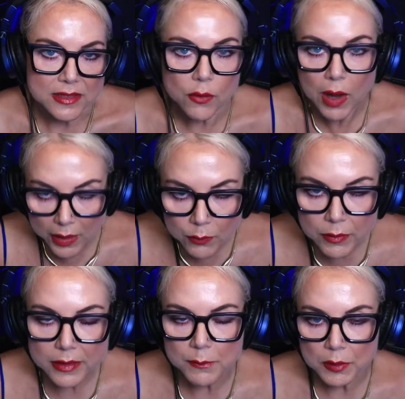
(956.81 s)
So I
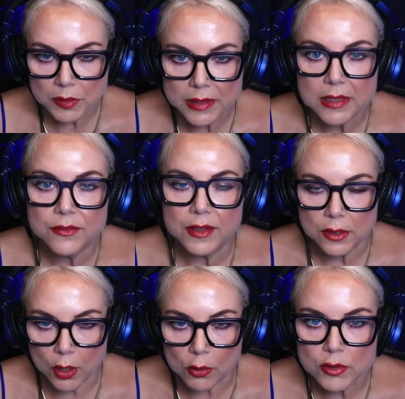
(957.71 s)
really believe in
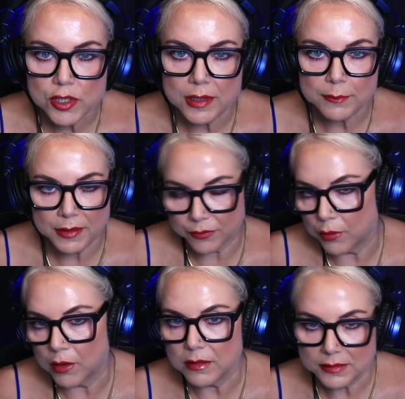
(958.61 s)
coaching
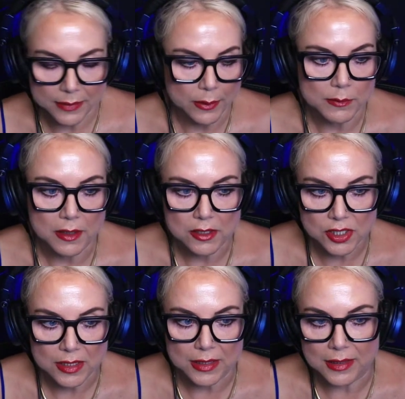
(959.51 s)
before demo
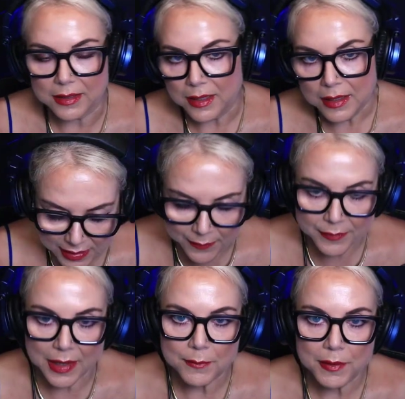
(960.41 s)
production and I'm
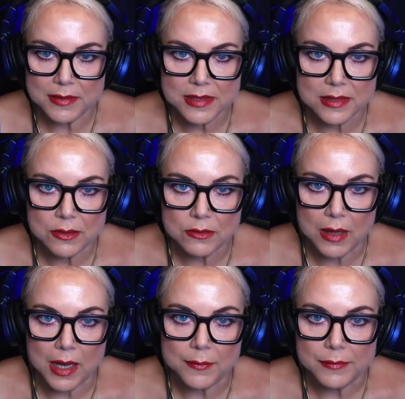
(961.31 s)
that person who
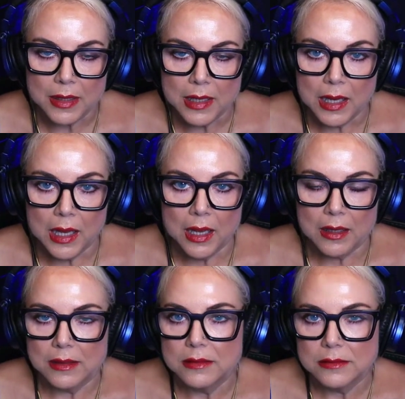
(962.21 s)
I'm
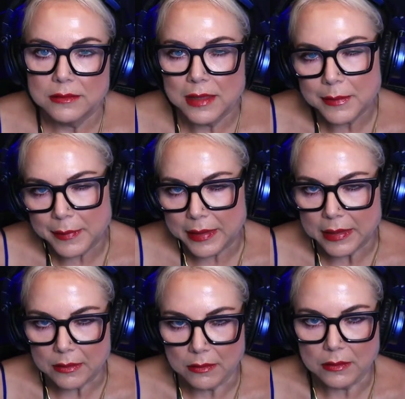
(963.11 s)
am
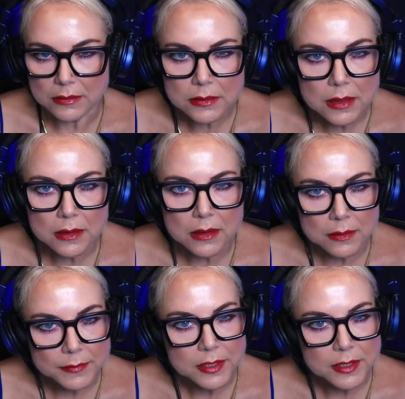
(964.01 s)
anal um, mm-hmm.